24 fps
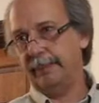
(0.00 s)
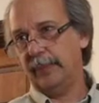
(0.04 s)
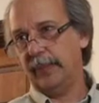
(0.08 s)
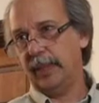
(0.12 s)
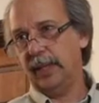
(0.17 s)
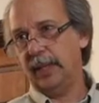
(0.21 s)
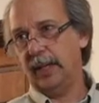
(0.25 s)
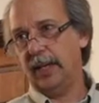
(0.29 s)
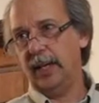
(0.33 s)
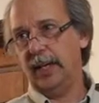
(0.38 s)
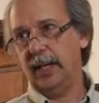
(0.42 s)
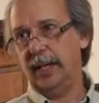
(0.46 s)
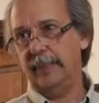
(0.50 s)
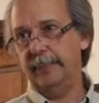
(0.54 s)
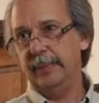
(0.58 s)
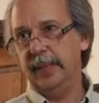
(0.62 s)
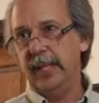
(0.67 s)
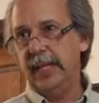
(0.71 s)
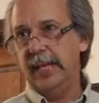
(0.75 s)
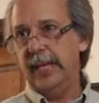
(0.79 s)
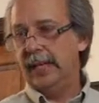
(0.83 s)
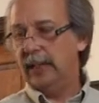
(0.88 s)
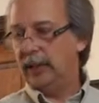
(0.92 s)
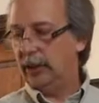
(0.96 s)

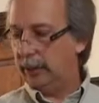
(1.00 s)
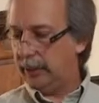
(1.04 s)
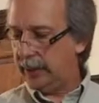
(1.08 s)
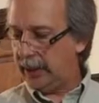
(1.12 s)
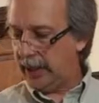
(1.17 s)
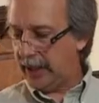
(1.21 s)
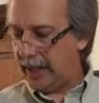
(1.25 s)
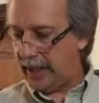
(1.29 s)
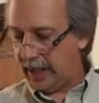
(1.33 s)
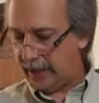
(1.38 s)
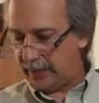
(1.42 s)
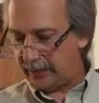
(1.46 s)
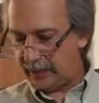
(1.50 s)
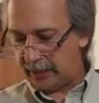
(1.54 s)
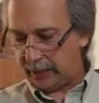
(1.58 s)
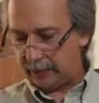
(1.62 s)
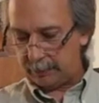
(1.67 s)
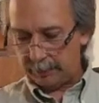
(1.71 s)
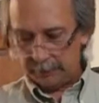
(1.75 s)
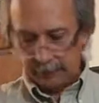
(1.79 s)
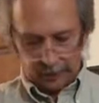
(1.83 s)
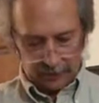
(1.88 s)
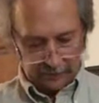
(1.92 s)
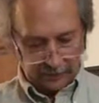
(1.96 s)
You will not have the
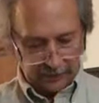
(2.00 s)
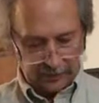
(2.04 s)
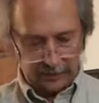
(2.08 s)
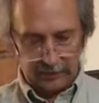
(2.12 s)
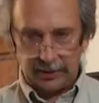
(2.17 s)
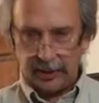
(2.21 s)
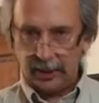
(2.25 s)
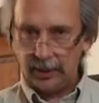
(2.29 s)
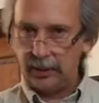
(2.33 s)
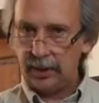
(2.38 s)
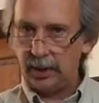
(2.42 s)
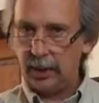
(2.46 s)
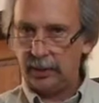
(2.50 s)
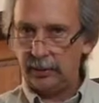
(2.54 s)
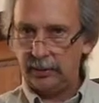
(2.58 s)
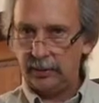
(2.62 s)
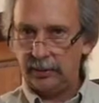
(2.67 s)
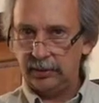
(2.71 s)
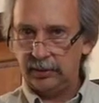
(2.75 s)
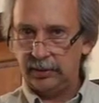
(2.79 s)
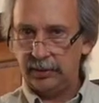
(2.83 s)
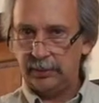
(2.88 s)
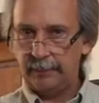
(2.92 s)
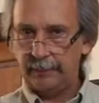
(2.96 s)
perfect skin
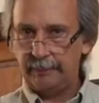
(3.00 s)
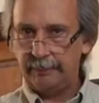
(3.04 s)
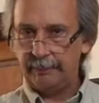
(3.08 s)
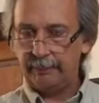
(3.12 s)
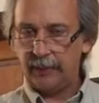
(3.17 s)
tones.